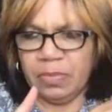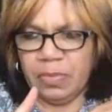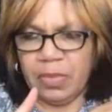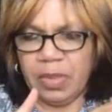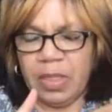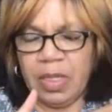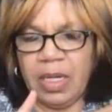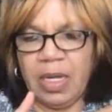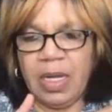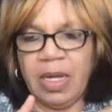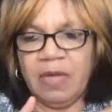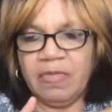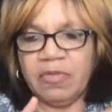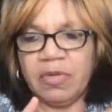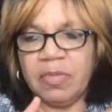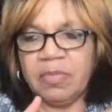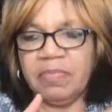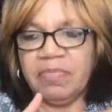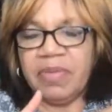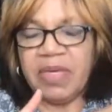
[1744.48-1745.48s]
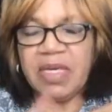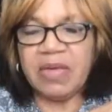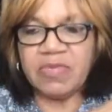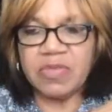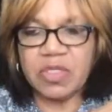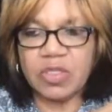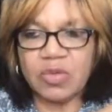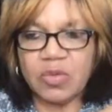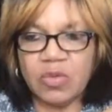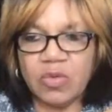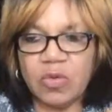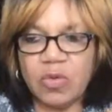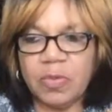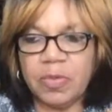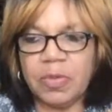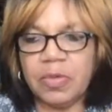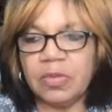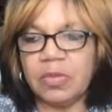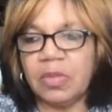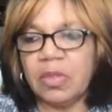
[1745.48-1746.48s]
you have beef
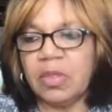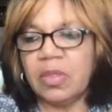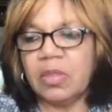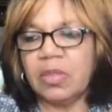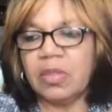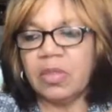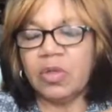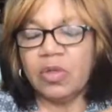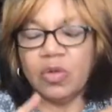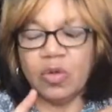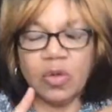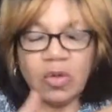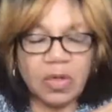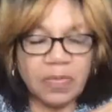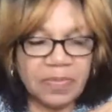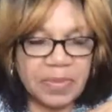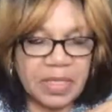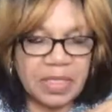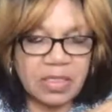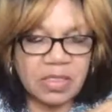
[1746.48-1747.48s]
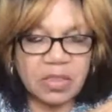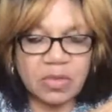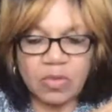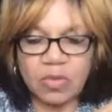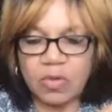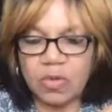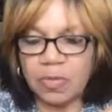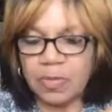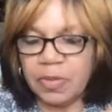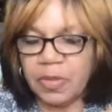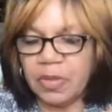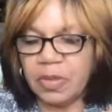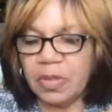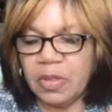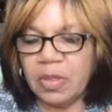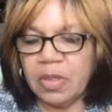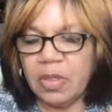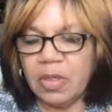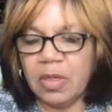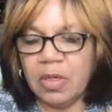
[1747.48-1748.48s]
soup, gungo pea soup,
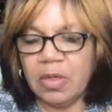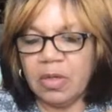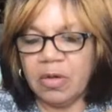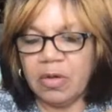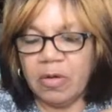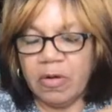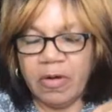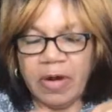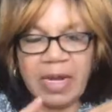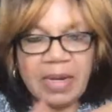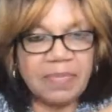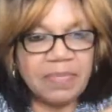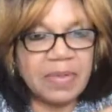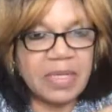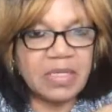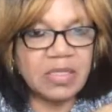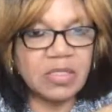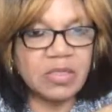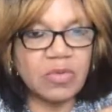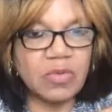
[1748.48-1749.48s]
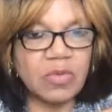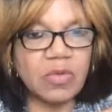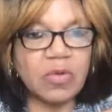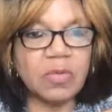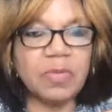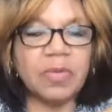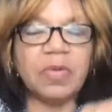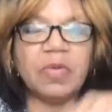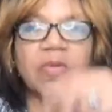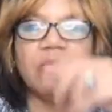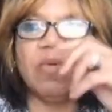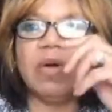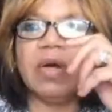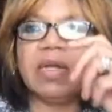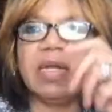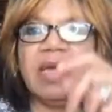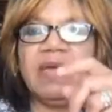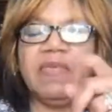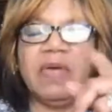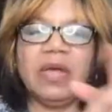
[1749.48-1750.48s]
red pea soup,
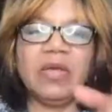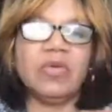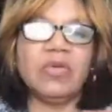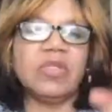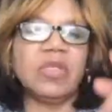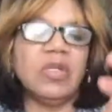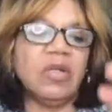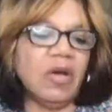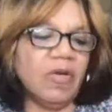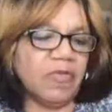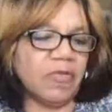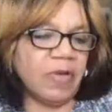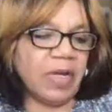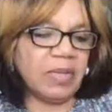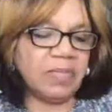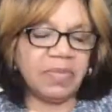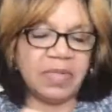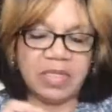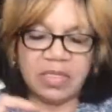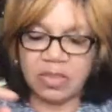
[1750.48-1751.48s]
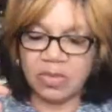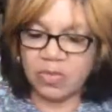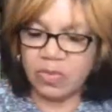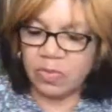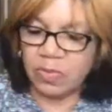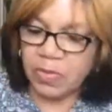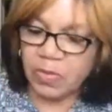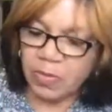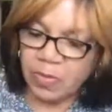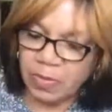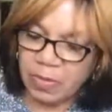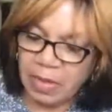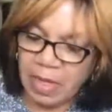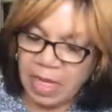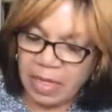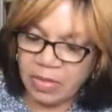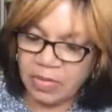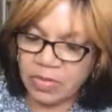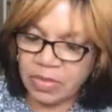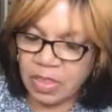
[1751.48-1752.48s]
whatever. I used to love red pea soup though. I
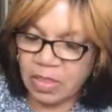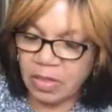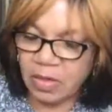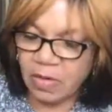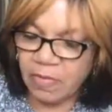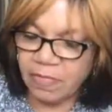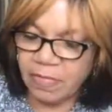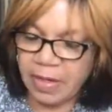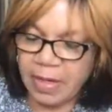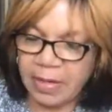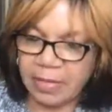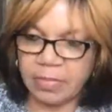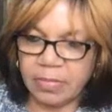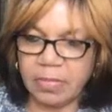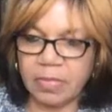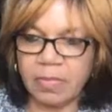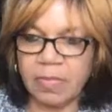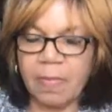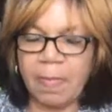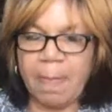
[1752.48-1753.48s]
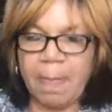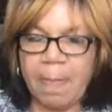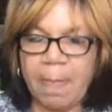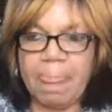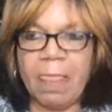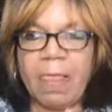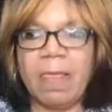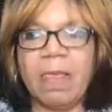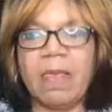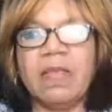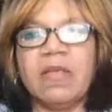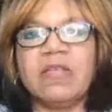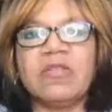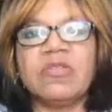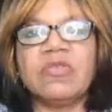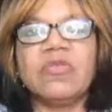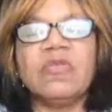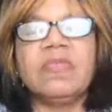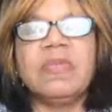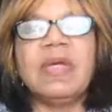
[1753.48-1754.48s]
used to love that. The
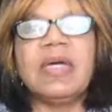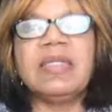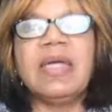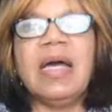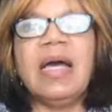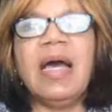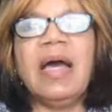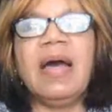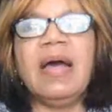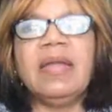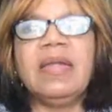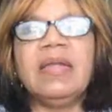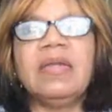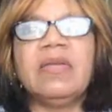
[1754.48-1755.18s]
soup that I